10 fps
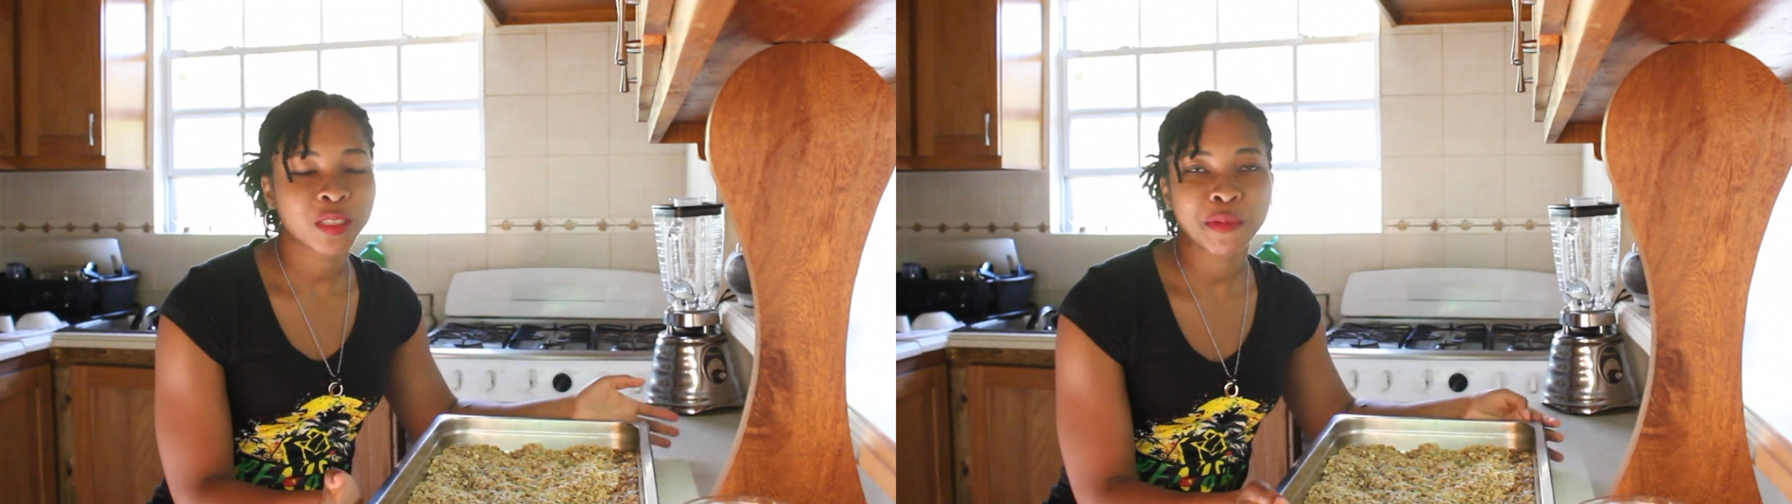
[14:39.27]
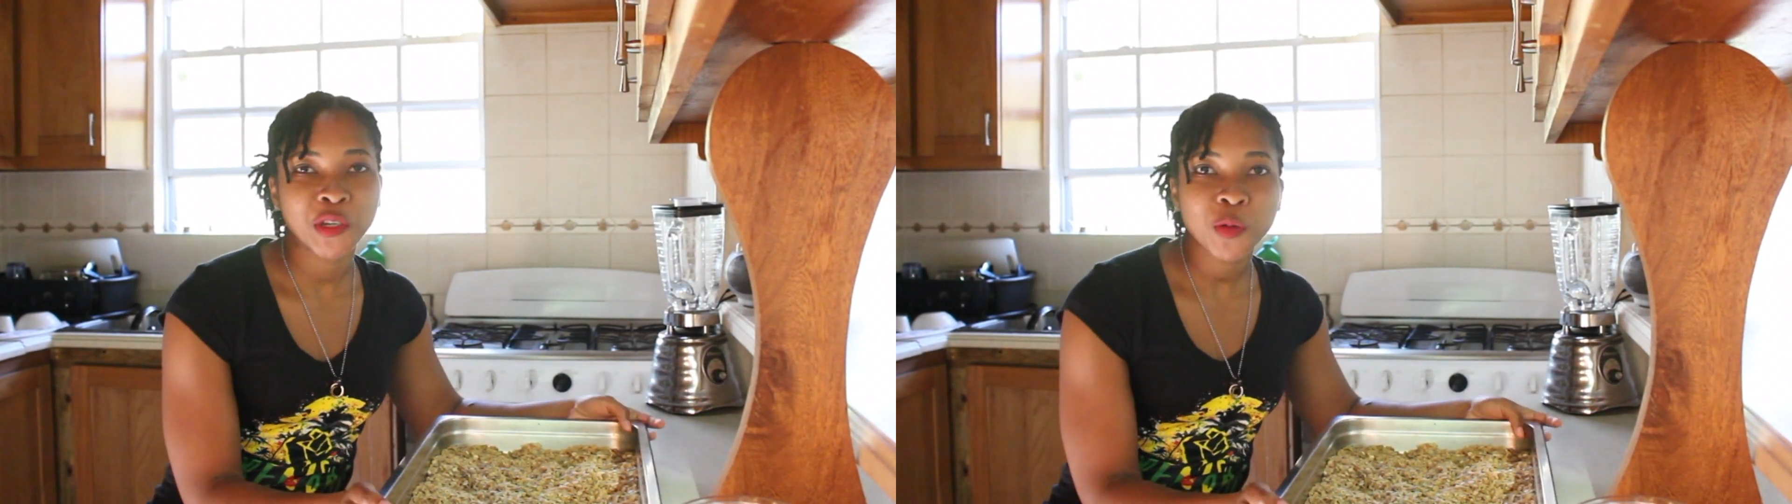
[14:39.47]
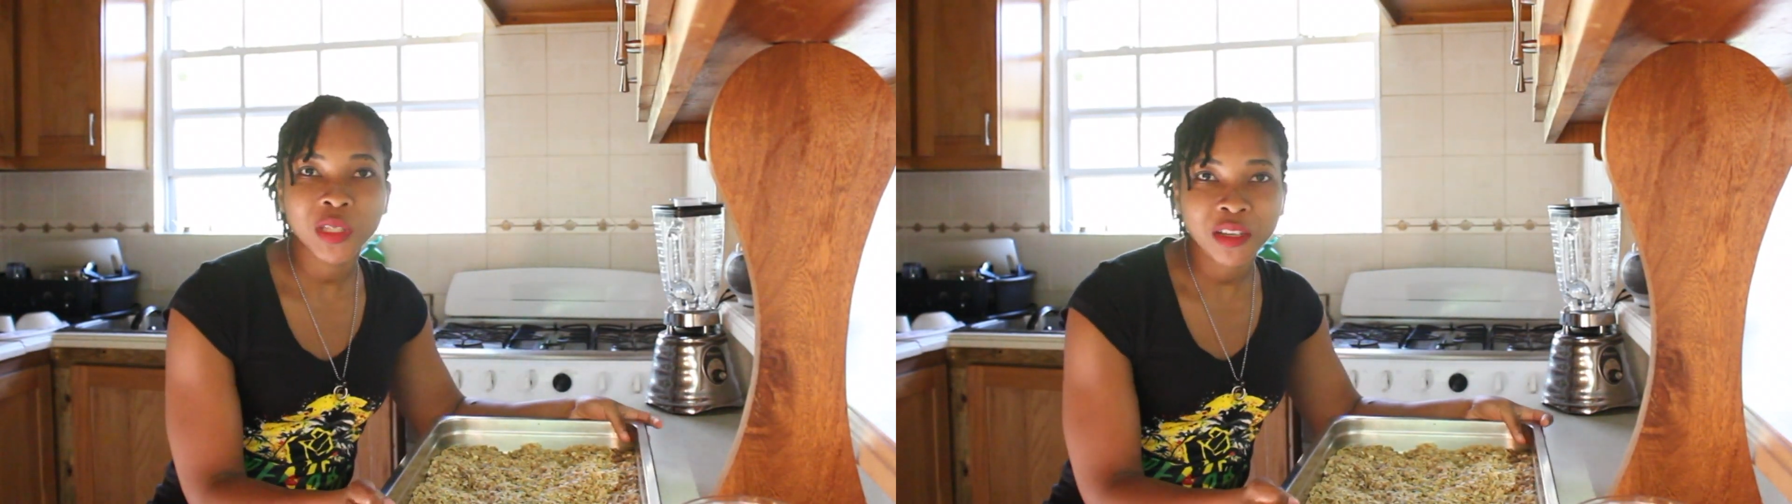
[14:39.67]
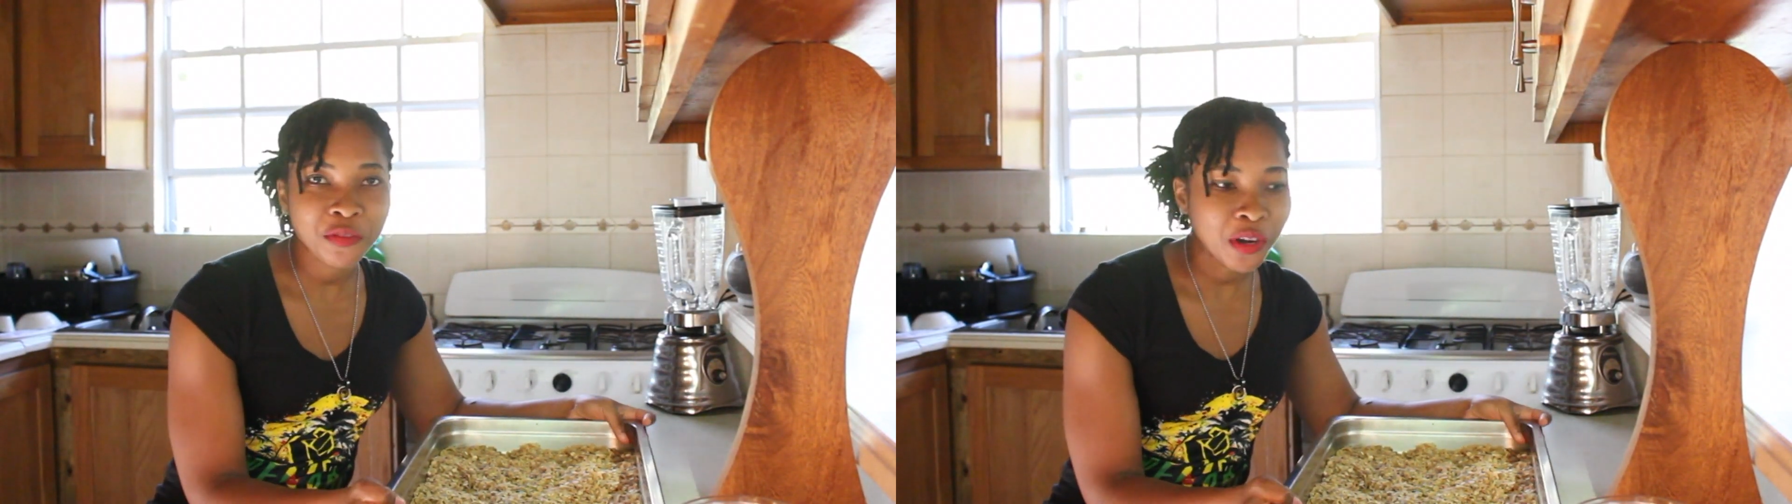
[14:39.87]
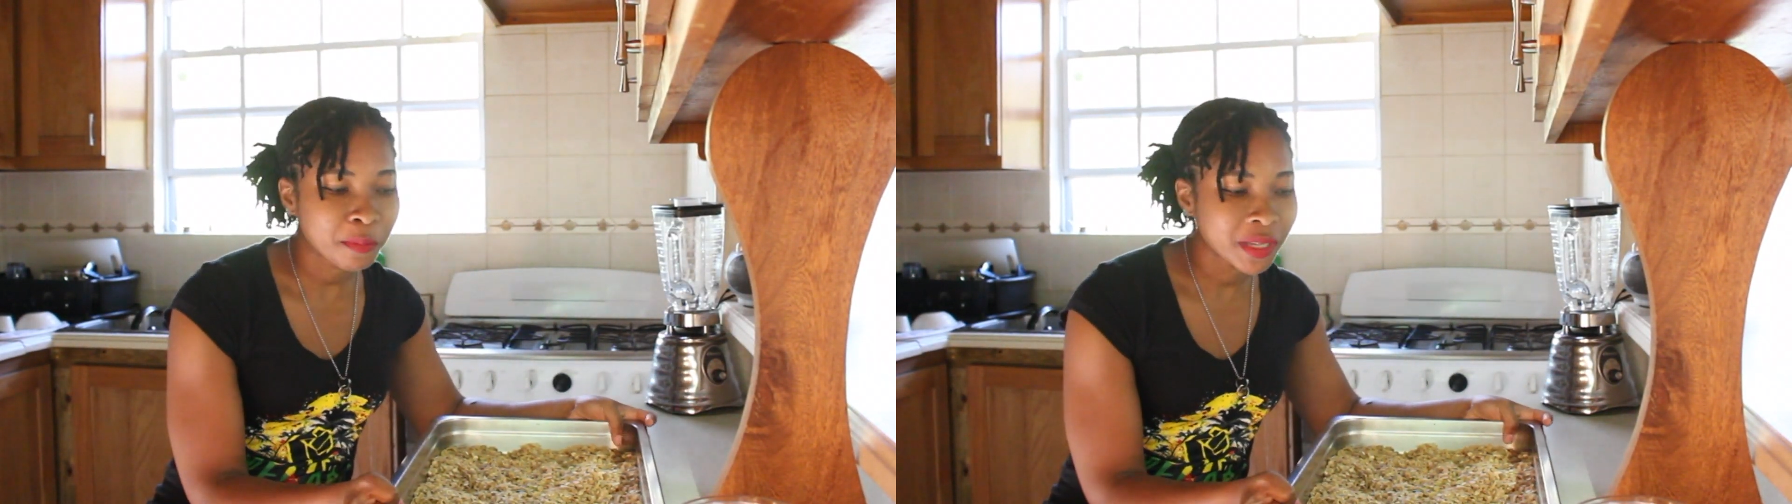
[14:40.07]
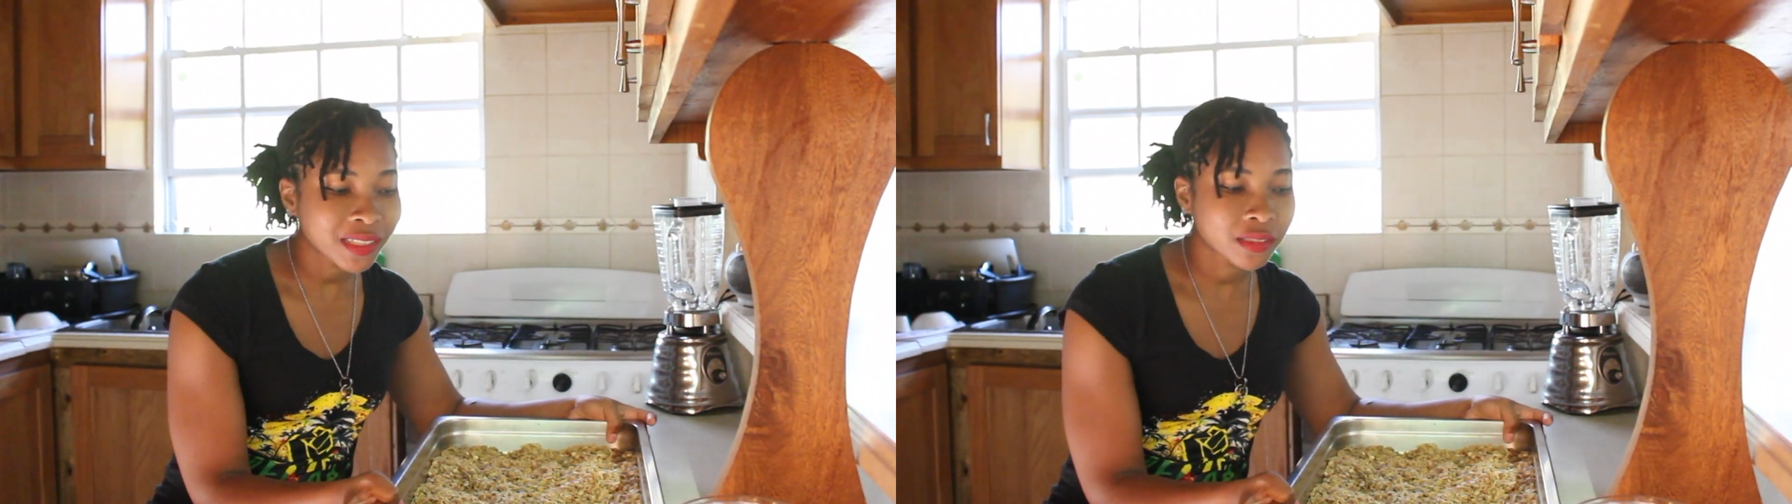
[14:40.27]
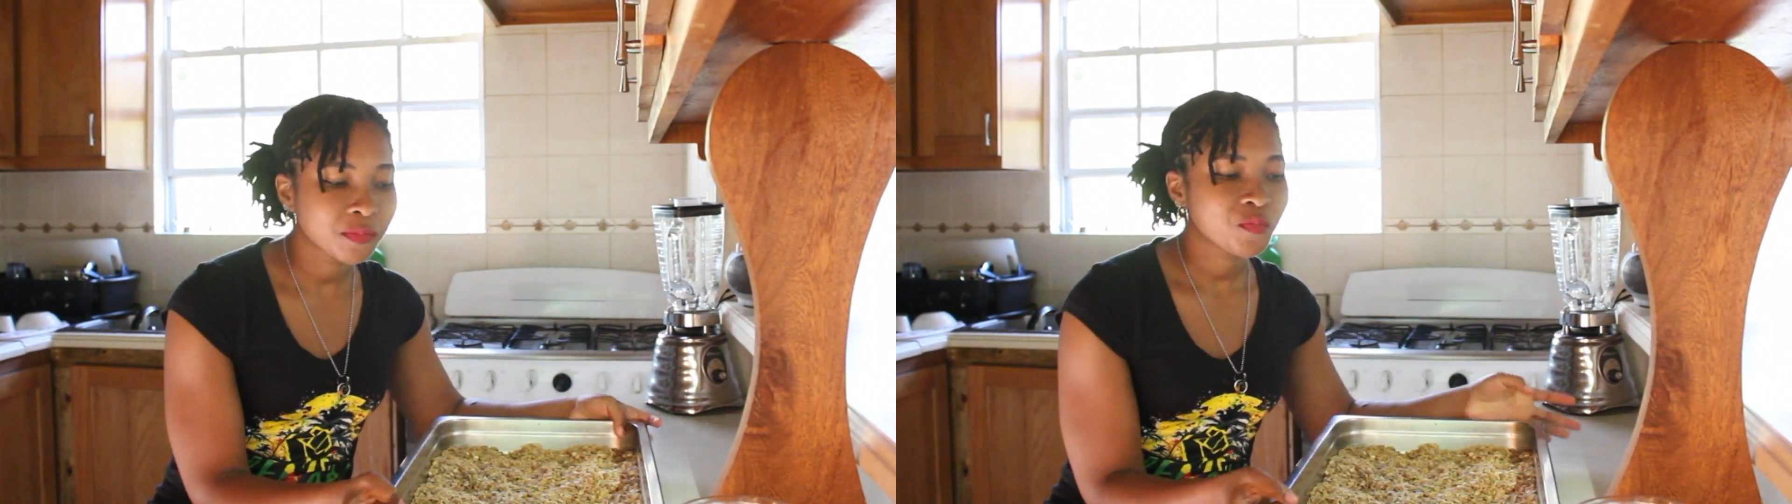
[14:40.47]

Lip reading: been cooling for a bit.